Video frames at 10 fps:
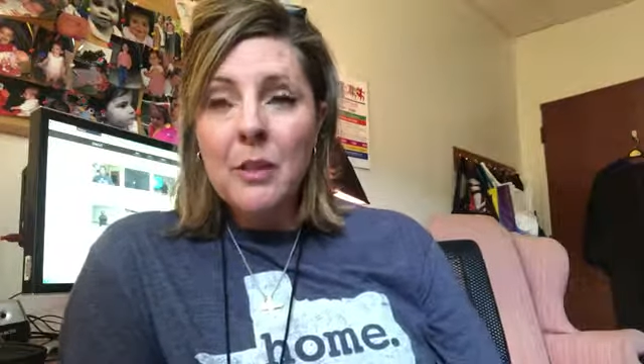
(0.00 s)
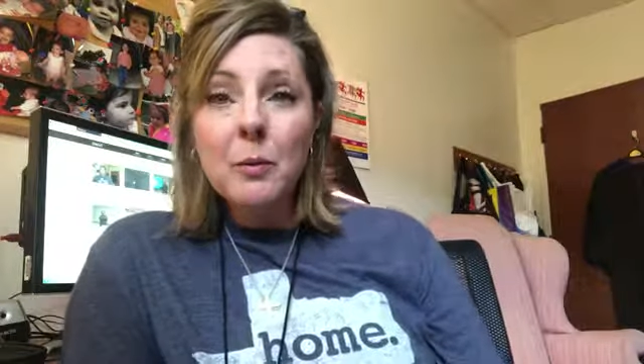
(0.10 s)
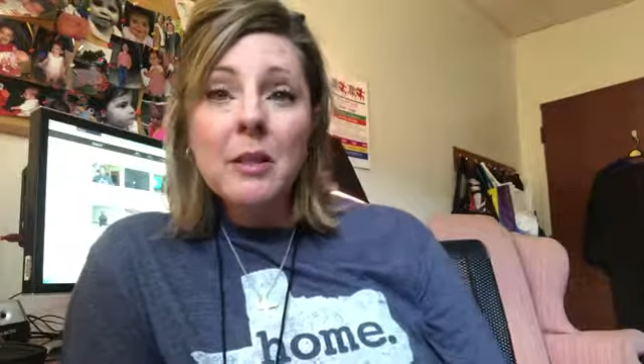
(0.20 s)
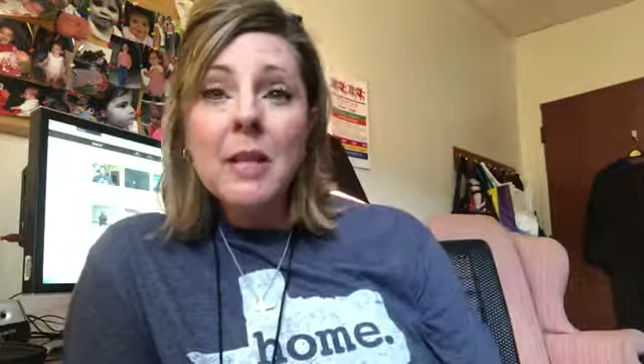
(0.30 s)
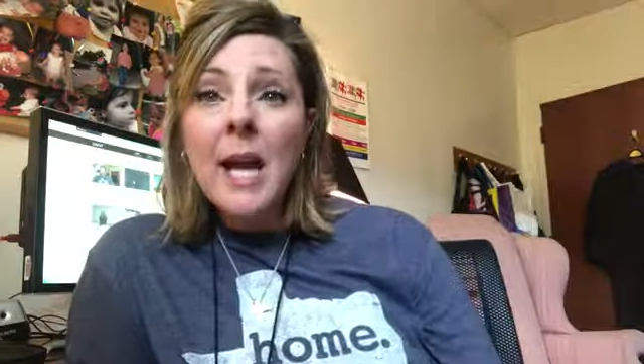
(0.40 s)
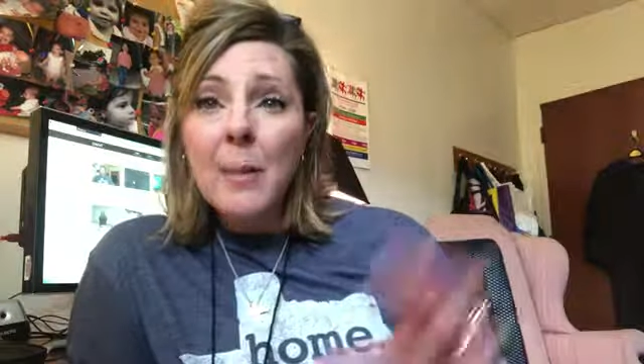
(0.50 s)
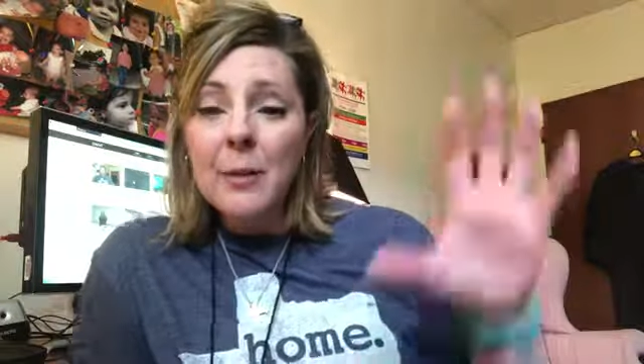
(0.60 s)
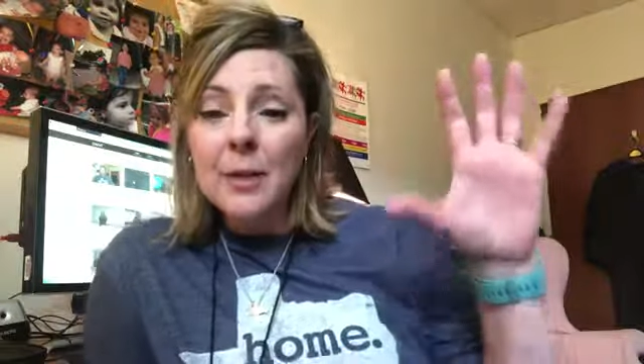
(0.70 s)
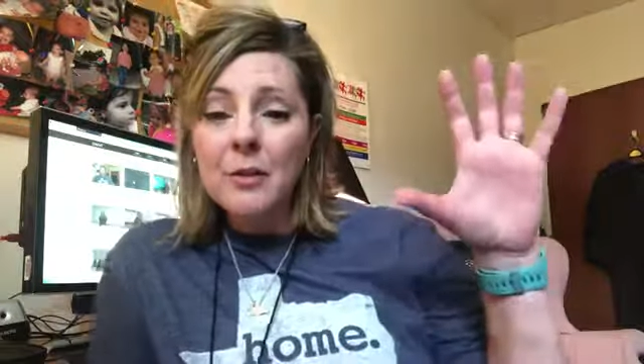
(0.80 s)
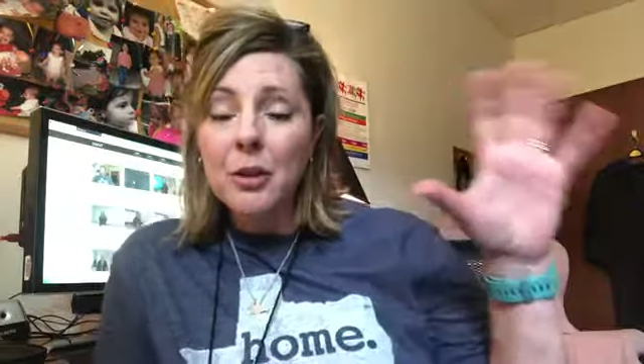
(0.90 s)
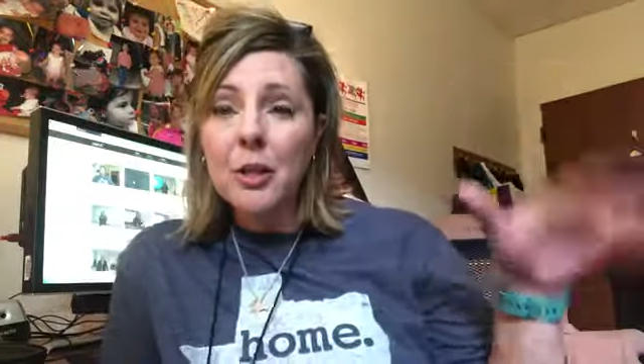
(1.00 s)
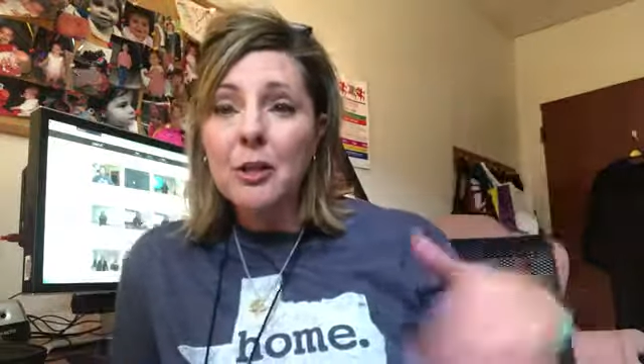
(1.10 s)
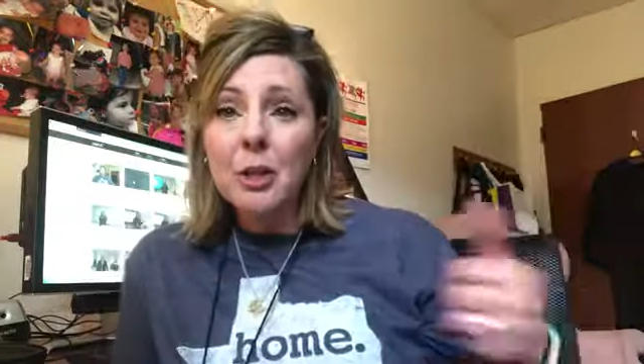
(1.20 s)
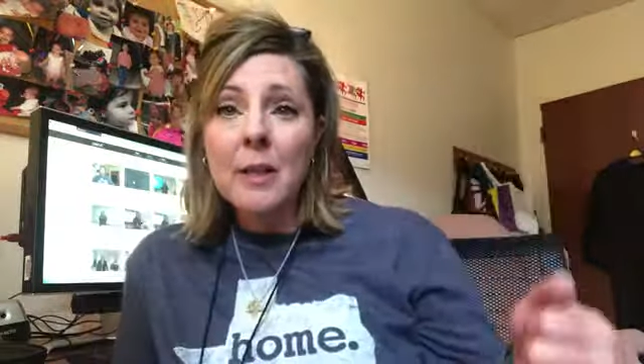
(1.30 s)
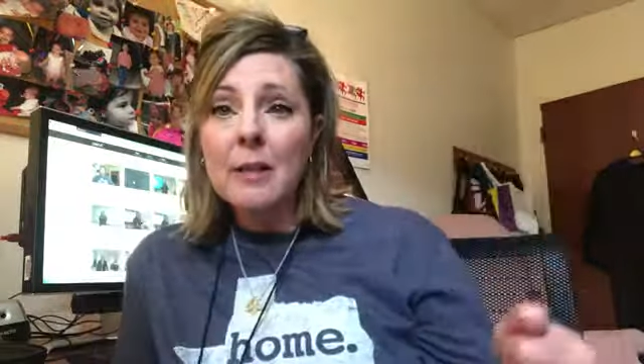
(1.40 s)
Because what's going to happen is you're going
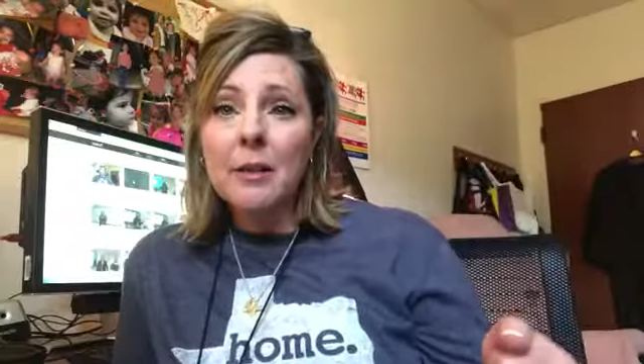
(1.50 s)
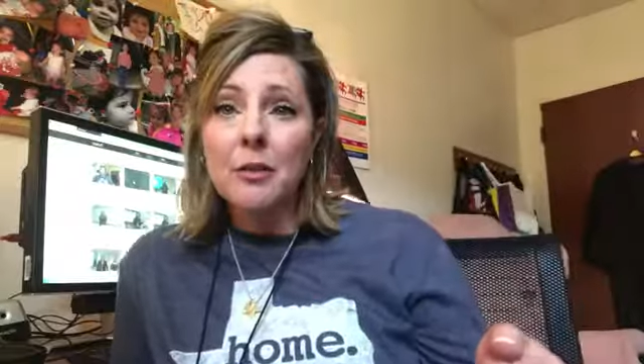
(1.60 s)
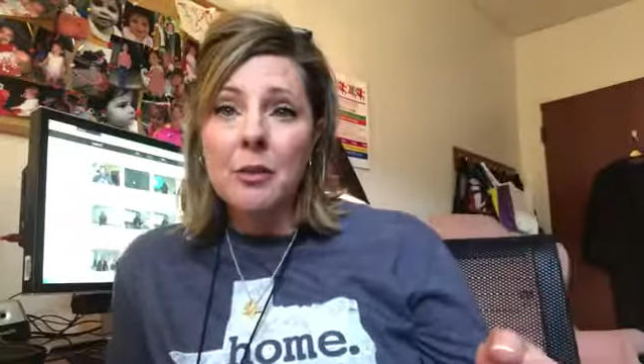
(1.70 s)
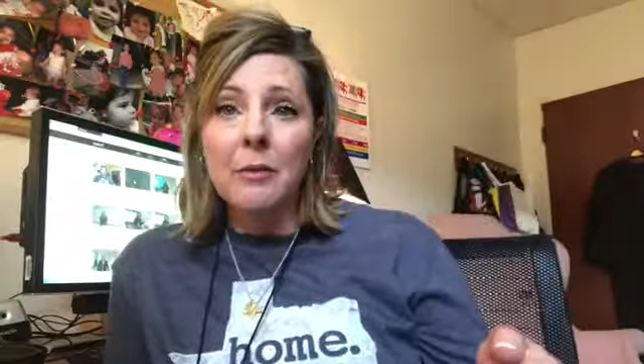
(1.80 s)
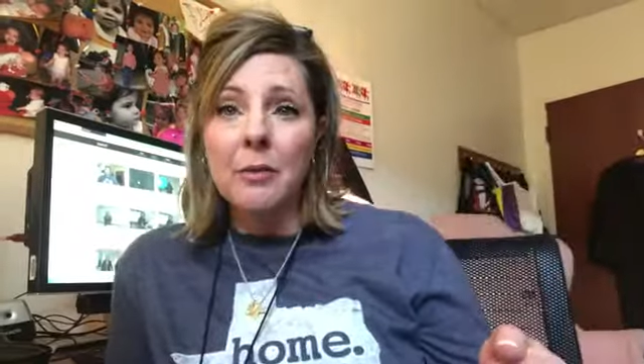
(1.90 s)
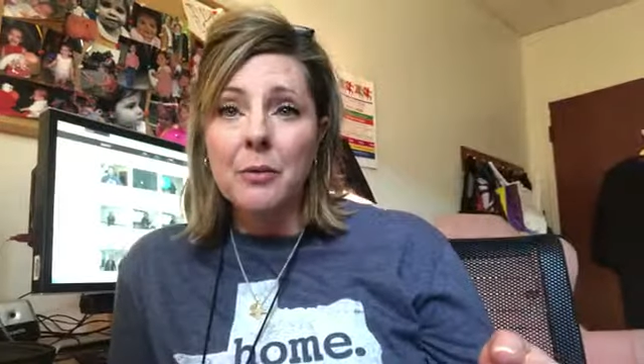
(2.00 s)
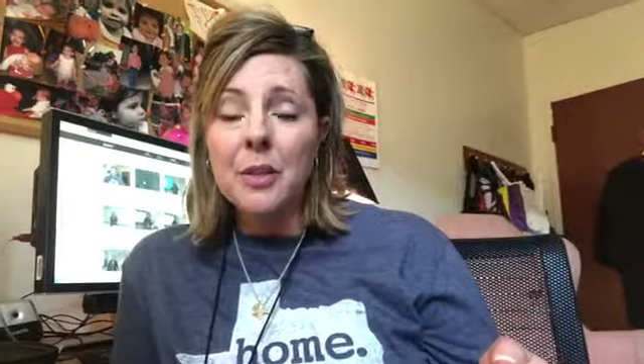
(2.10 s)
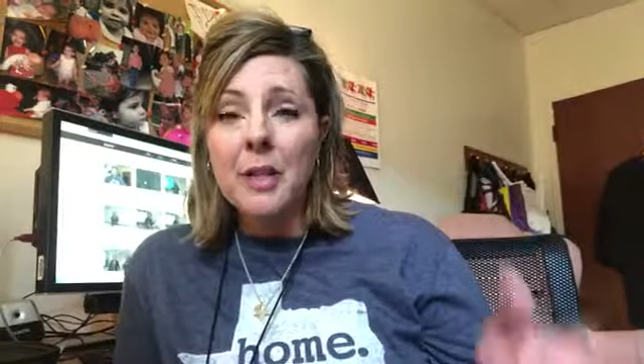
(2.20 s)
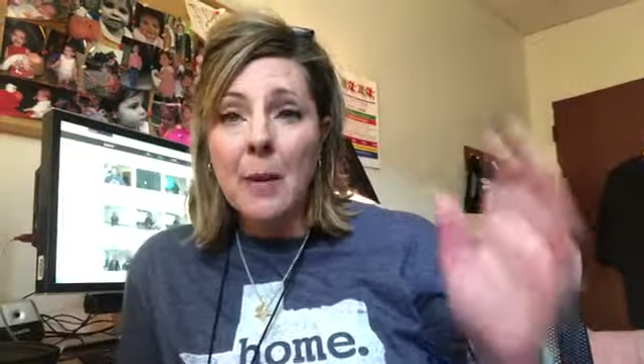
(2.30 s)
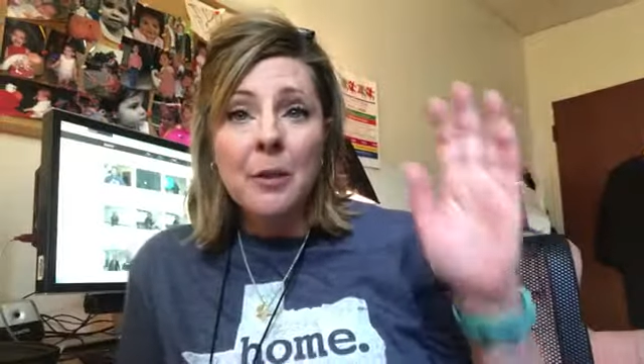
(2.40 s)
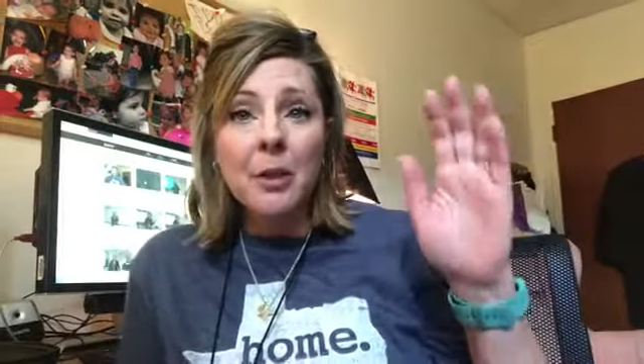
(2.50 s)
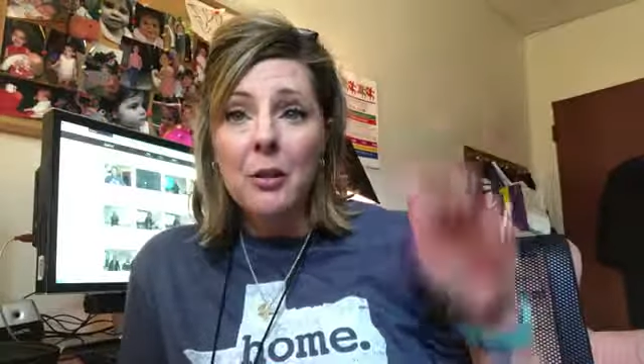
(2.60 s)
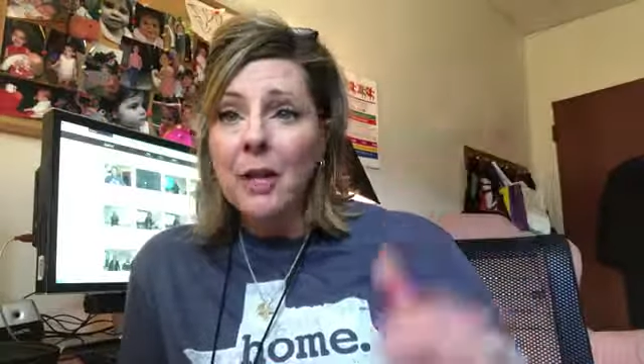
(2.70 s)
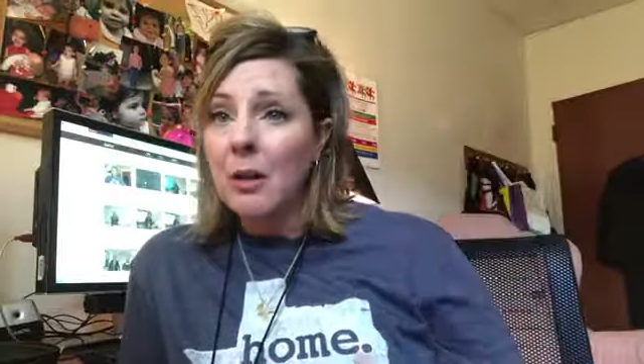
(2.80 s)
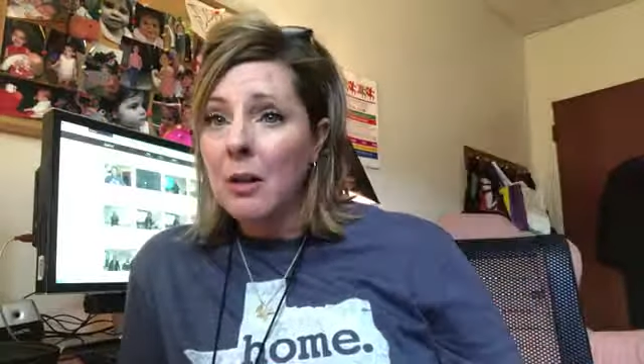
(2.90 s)
to turn in these literature reviews, and I'm going to
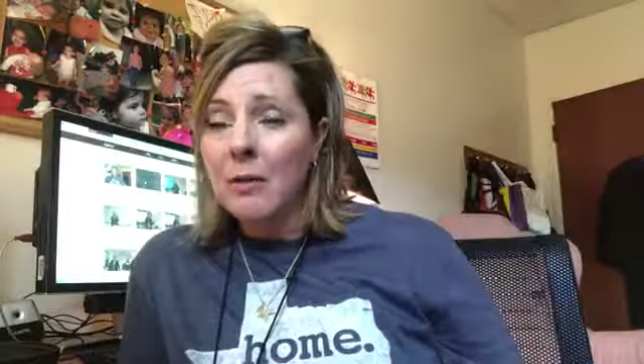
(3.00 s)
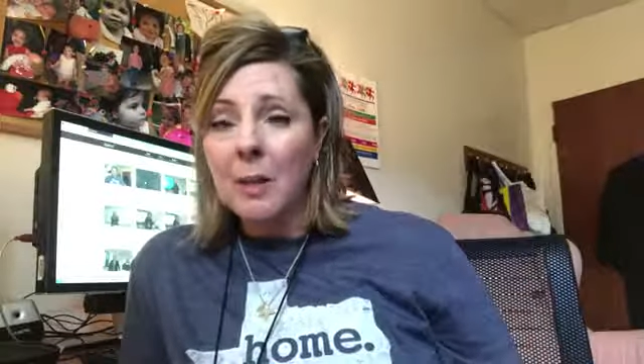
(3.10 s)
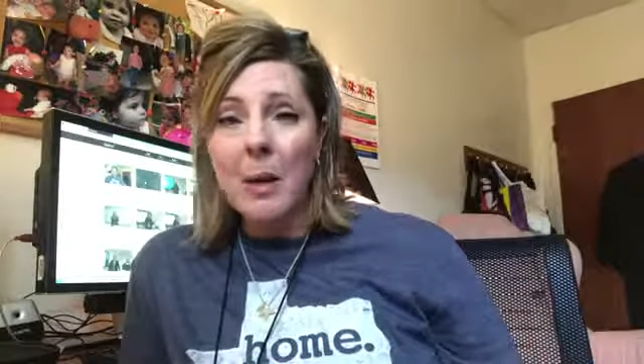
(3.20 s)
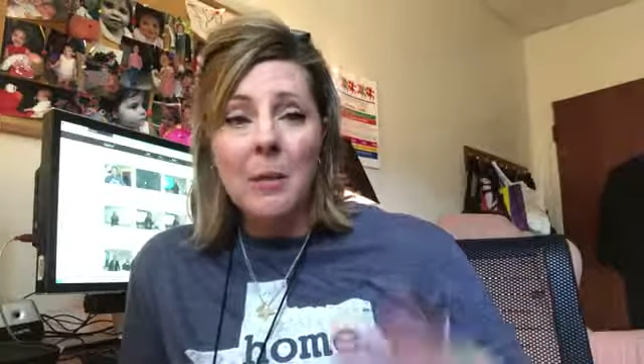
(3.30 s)
grade all of them.